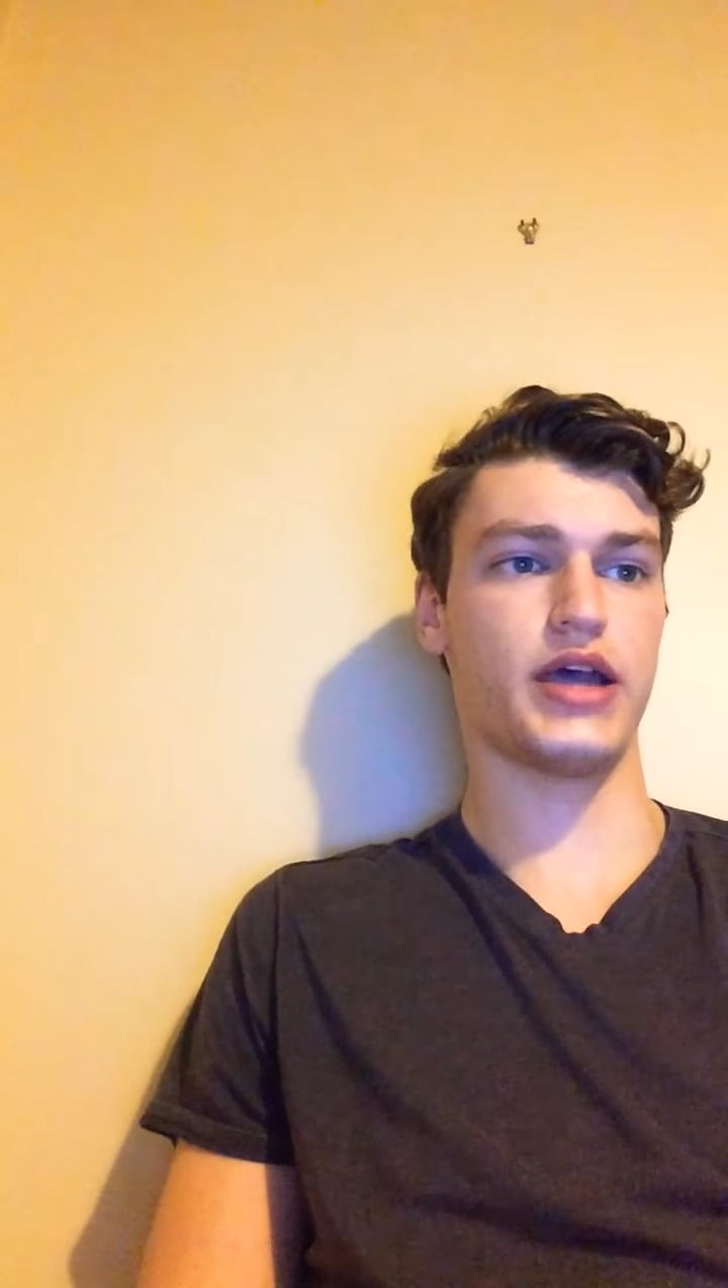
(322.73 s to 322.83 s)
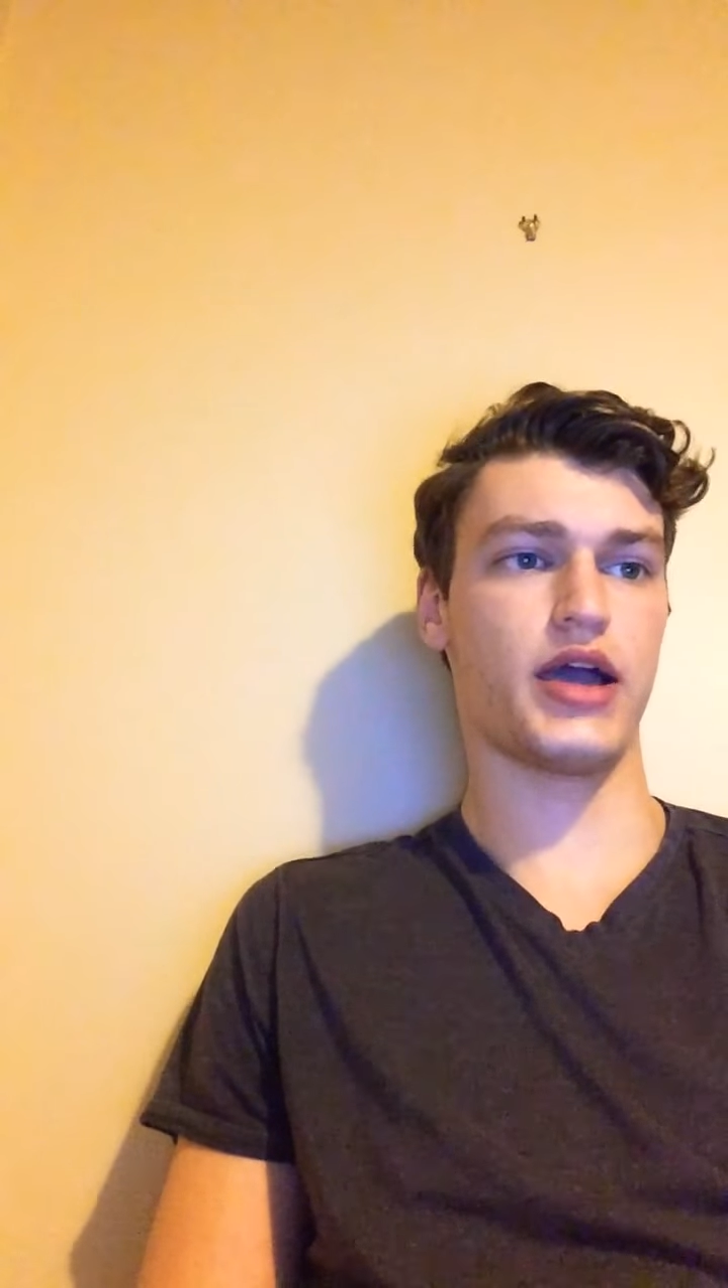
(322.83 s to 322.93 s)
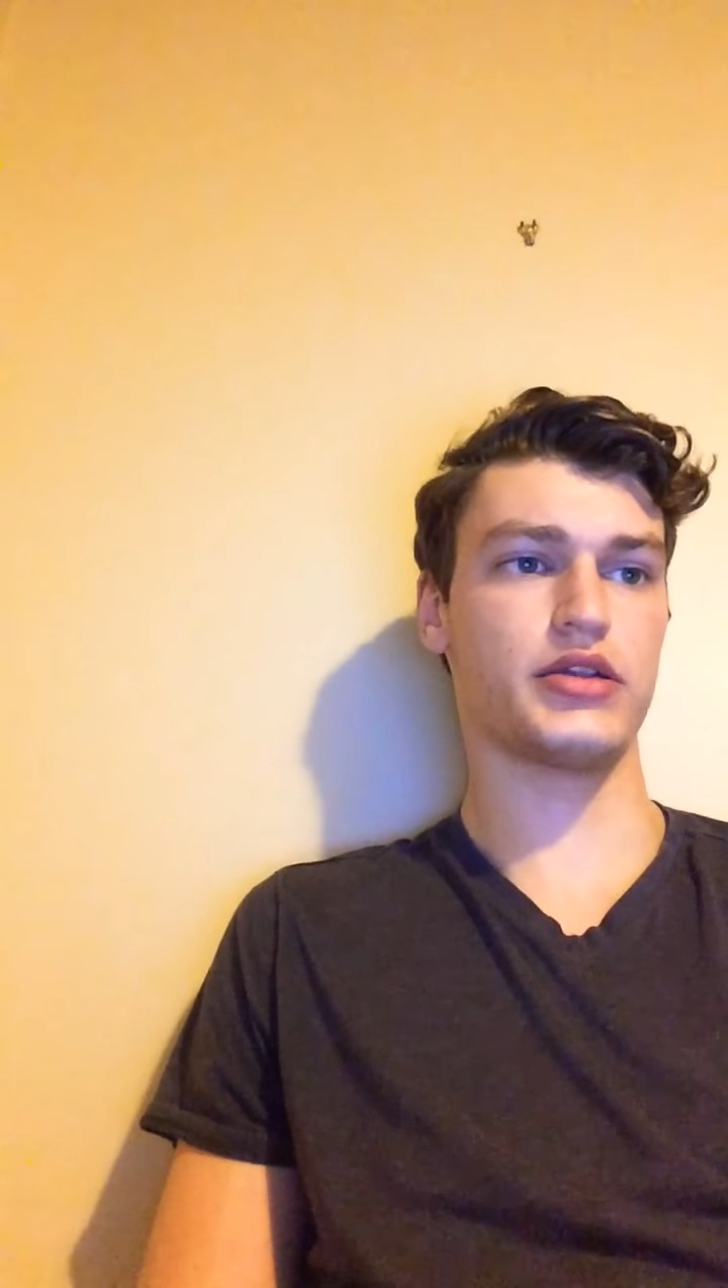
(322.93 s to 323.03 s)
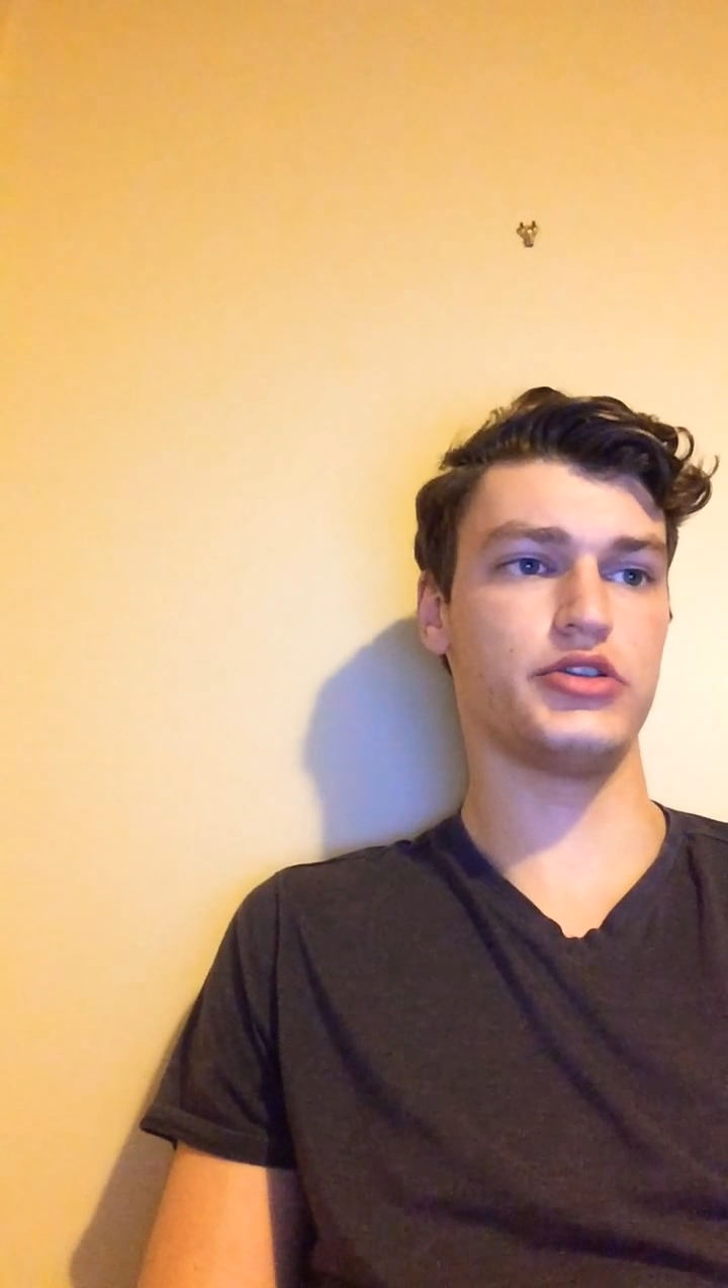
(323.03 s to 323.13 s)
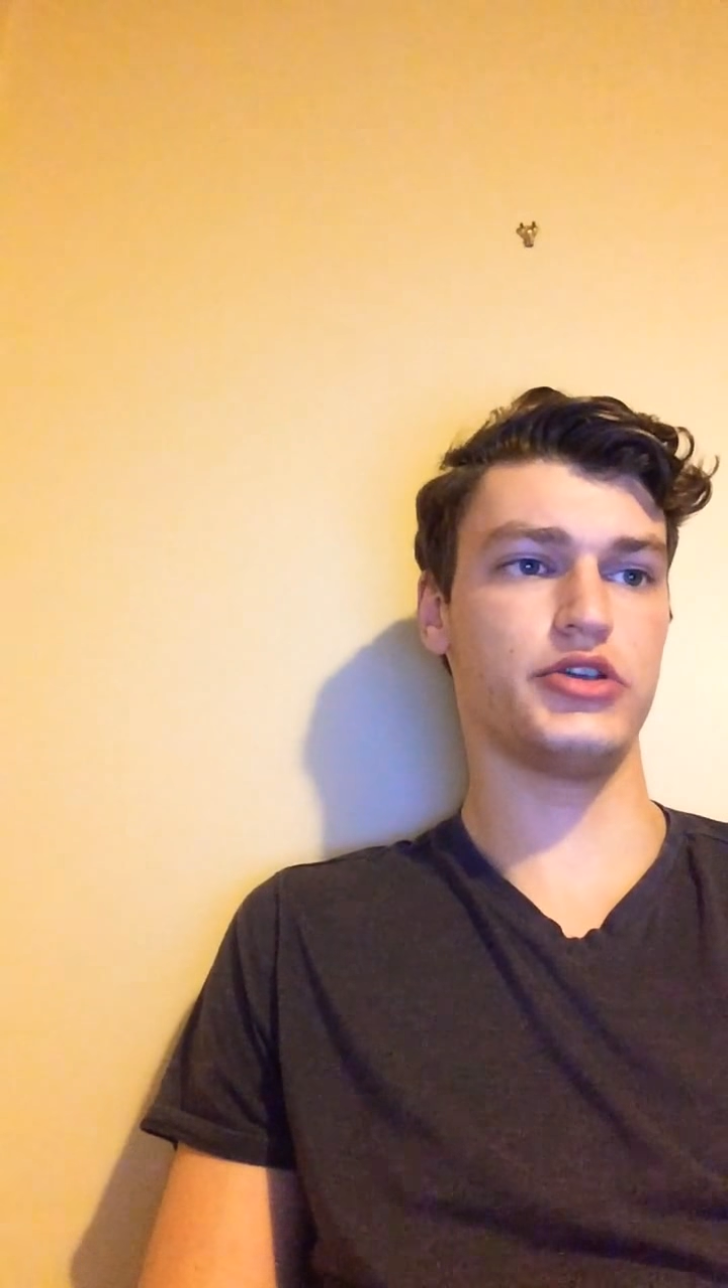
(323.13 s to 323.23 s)

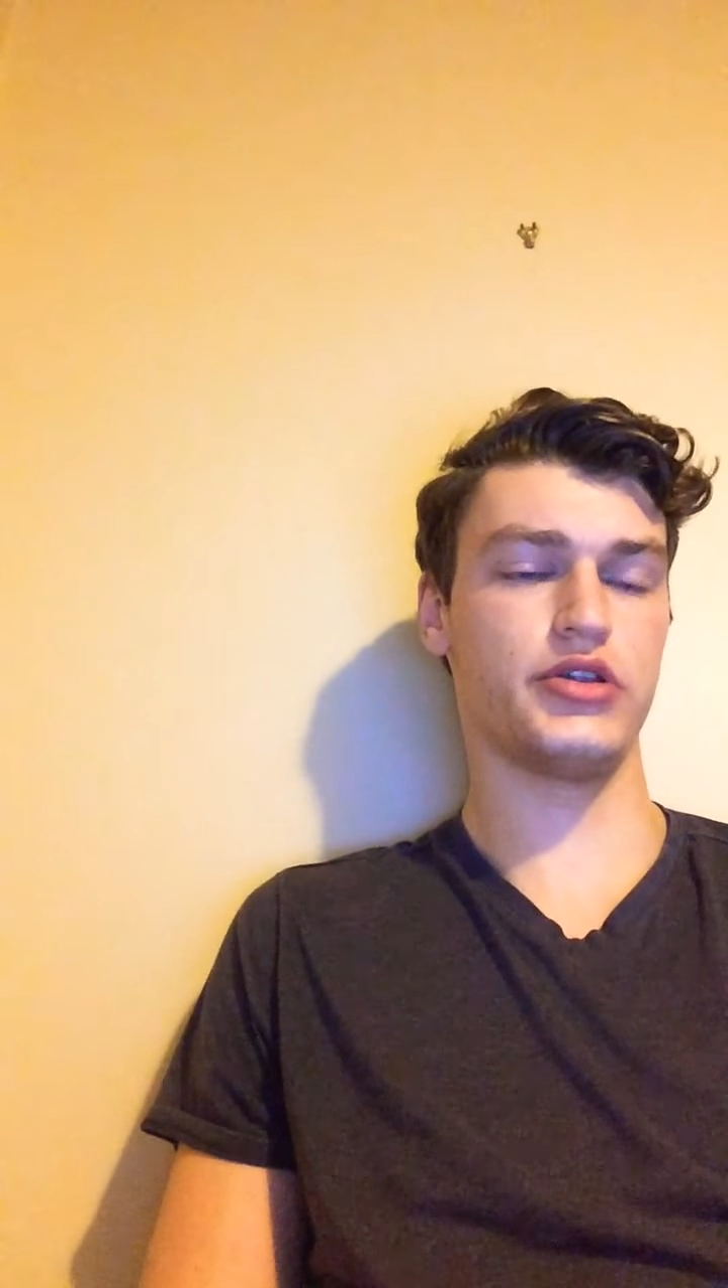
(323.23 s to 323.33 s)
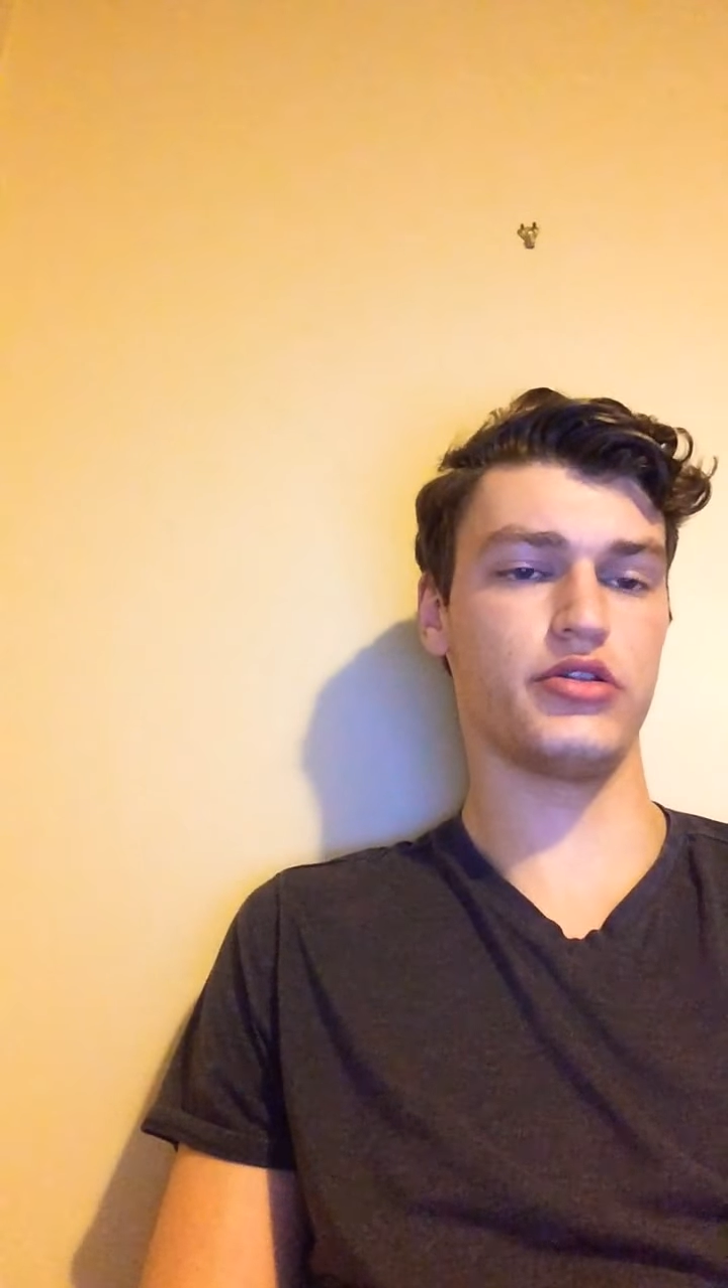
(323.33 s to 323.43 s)
oxygen.